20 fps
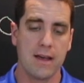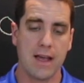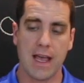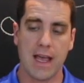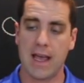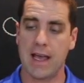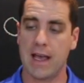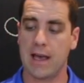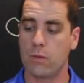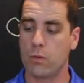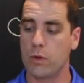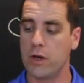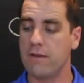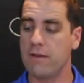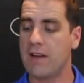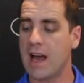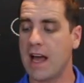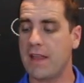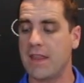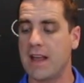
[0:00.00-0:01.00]
And when
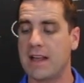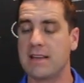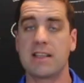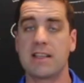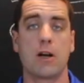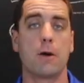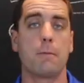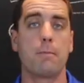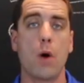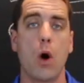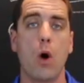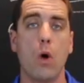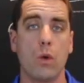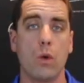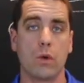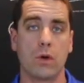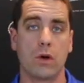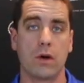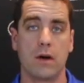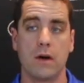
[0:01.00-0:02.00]
you've got things that are
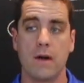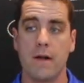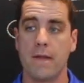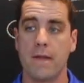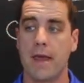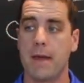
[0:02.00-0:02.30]
polar,